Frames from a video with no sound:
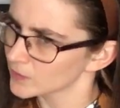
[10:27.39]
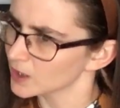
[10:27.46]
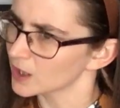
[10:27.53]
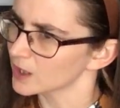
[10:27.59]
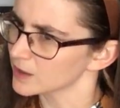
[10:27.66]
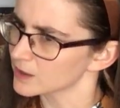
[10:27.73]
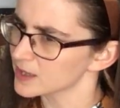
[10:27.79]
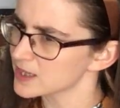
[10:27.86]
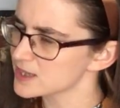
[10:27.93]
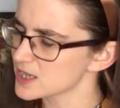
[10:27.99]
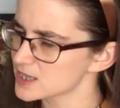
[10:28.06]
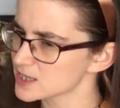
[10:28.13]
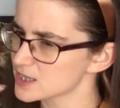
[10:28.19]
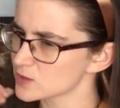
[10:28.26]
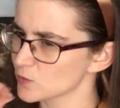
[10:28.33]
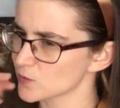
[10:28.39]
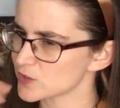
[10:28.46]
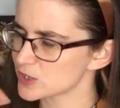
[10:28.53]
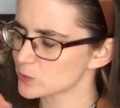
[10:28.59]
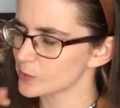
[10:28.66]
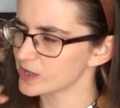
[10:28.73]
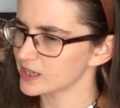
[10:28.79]
Yeah, there's a sort of
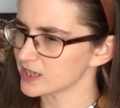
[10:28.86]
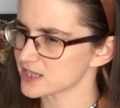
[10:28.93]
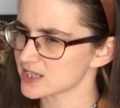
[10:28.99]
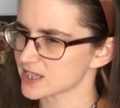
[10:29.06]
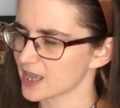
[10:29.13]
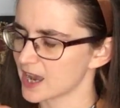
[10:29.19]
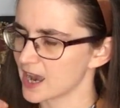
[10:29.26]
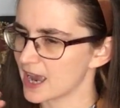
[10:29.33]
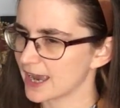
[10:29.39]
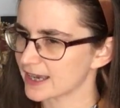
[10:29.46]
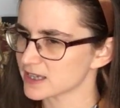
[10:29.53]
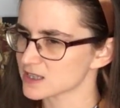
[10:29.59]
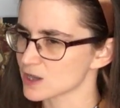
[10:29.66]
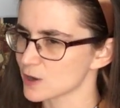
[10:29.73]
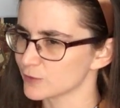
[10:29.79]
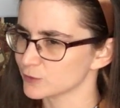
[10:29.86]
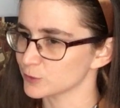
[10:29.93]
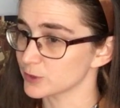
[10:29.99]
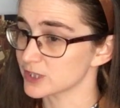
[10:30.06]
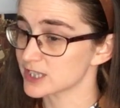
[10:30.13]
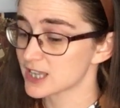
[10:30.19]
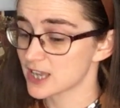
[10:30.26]
sweetness that hangs
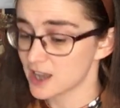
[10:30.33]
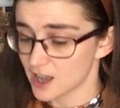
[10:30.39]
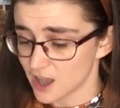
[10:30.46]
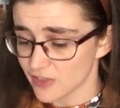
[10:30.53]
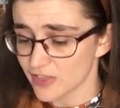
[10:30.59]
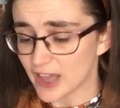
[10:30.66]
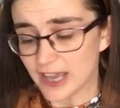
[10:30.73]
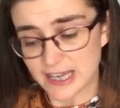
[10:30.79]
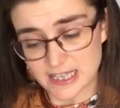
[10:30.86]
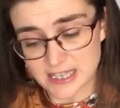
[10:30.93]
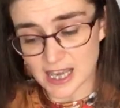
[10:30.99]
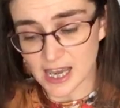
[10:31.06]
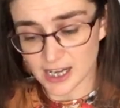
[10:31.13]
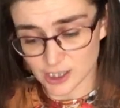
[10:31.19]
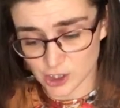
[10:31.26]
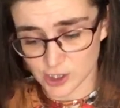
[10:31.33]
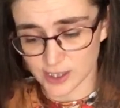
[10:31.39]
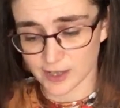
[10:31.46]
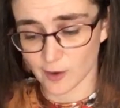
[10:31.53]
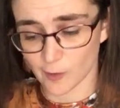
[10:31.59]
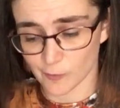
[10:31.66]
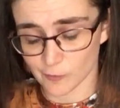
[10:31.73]
afterwards. That is
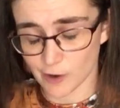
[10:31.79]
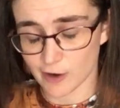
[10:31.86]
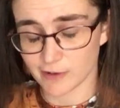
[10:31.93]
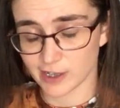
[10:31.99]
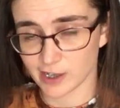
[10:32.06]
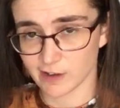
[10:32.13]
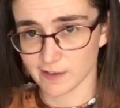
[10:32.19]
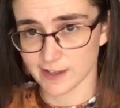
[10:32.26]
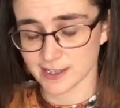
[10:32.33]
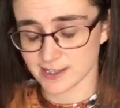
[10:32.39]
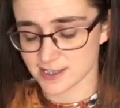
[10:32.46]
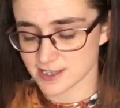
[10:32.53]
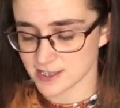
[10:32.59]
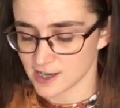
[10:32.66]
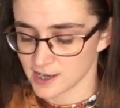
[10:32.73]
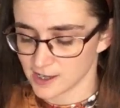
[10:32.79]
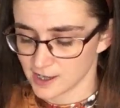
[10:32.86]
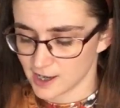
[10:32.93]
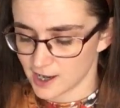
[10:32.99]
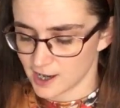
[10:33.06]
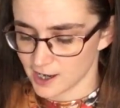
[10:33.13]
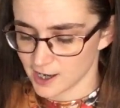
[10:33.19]
actually very nice.
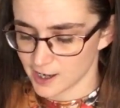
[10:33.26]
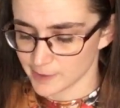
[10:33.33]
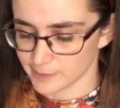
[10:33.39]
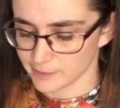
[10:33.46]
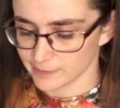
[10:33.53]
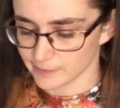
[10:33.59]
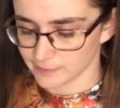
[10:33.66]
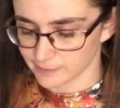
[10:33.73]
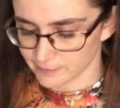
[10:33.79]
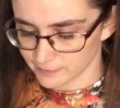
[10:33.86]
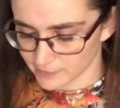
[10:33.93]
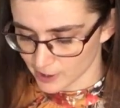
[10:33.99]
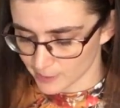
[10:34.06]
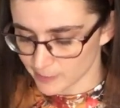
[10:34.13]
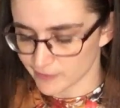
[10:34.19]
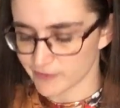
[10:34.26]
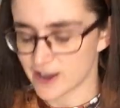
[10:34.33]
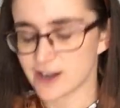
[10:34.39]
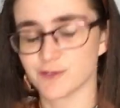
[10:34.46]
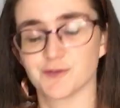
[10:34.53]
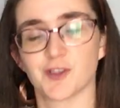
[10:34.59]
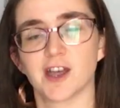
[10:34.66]
I'm a
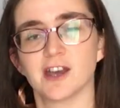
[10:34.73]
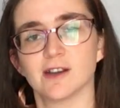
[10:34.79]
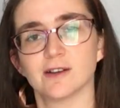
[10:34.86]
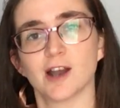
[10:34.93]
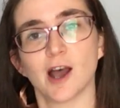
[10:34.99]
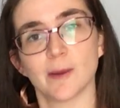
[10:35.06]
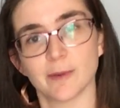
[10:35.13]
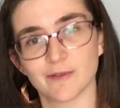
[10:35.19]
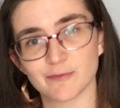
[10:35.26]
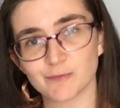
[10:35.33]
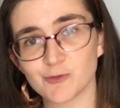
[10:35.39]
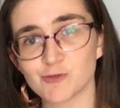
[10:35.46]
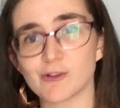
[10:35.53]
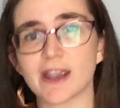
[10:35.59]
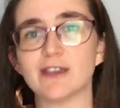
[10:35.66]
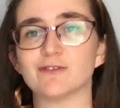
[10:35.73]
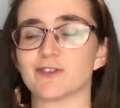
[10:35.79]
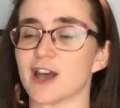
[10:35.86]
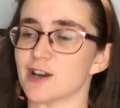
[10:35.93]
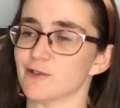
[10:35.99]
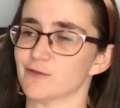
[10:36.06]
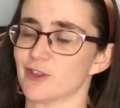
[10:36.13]
fan of that. I'm a great
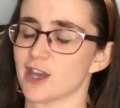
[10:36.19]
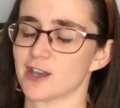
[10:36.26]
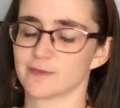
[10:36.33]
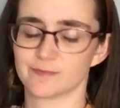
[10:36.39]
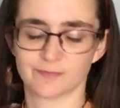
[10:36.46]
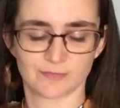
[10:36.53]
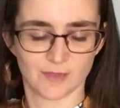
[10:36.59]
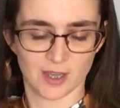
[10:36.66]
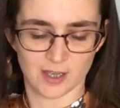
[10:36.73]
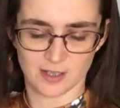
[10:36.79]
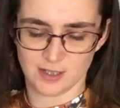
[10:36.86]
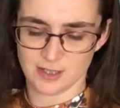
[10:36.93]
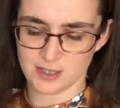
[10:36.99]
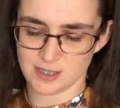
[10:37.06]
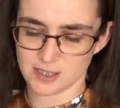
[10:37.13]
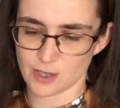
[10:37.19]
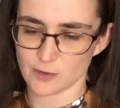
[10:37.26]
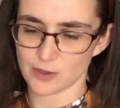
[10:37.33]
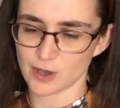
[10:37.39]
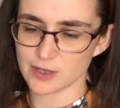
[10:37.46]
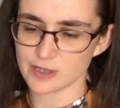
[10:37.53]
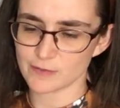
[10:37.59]
fan of that.
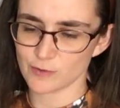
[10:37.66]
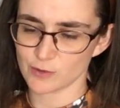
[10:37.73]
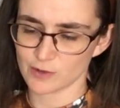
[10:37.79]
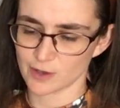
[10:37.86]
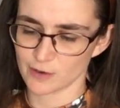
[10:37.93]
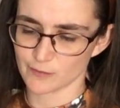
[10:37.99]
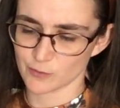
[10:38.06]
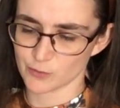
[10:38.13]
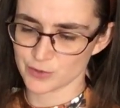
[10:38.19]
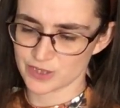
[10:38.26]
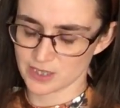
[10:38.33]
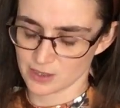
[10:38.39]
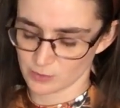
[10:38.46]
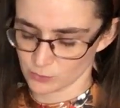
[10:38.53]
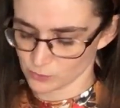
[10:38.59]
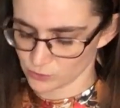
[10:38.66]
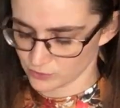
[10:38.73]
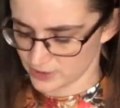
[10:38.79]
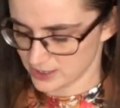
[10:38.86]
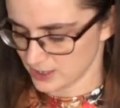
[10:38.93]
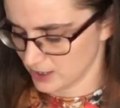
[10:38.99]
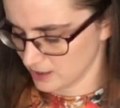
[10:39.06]
So those of you that have also
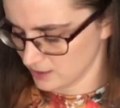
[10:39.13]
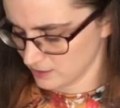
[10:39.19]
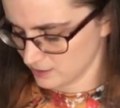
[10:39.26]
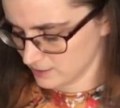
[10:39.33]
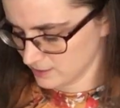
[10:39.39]
already,